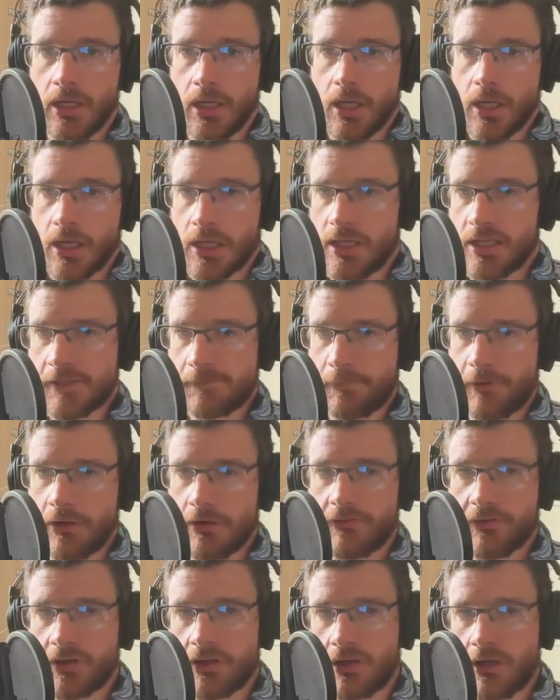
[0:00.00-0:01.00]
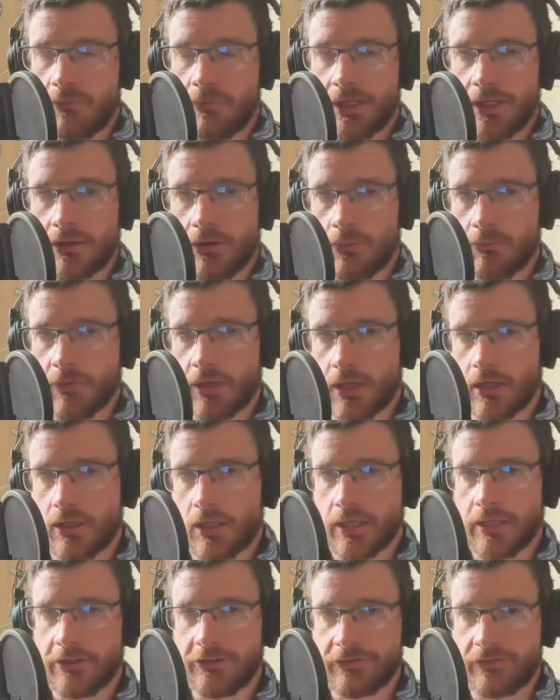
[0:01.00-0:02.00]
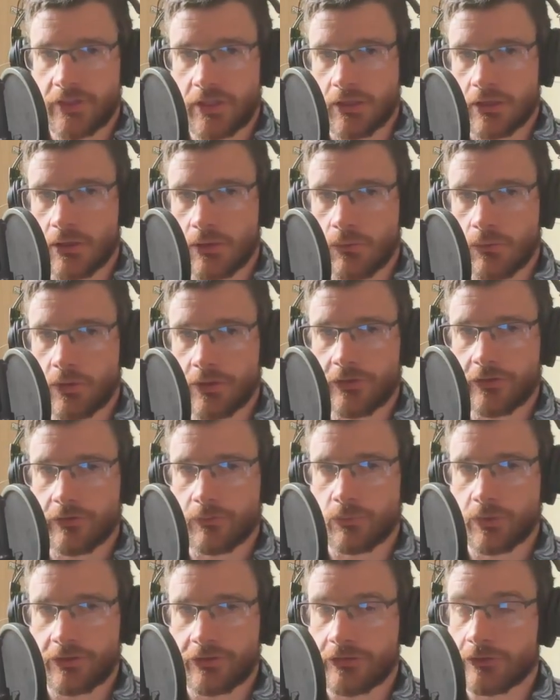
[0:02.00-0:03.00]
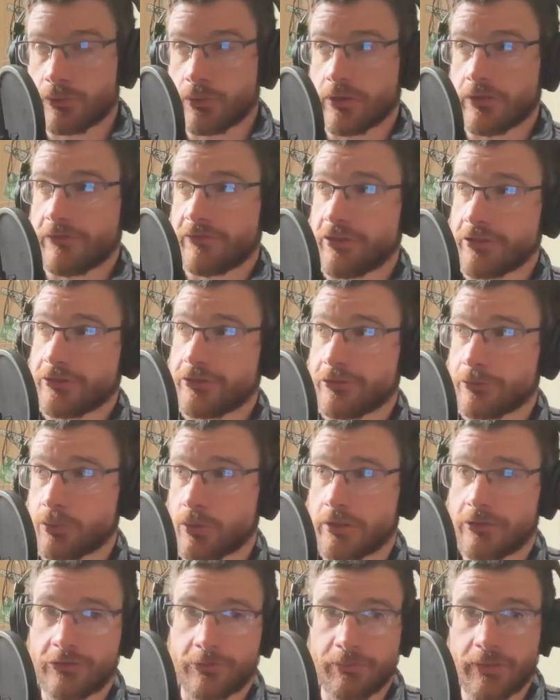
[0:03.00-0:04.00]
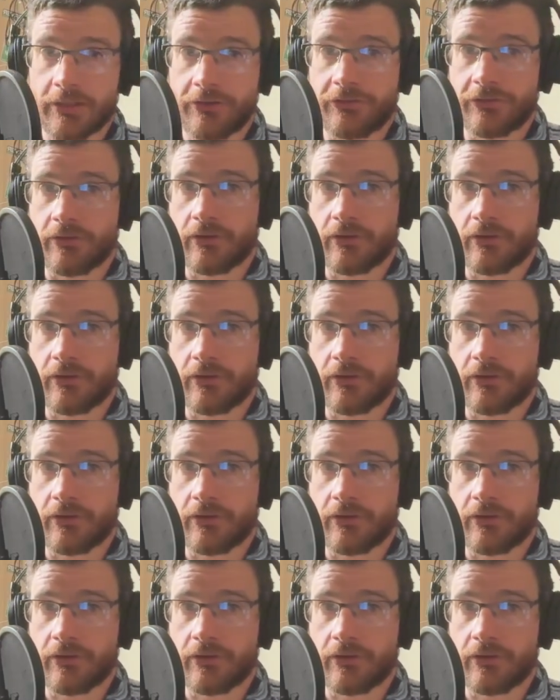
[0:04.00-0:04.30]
here's part of a comment on my latest video, Wizards versus Wordsmiths,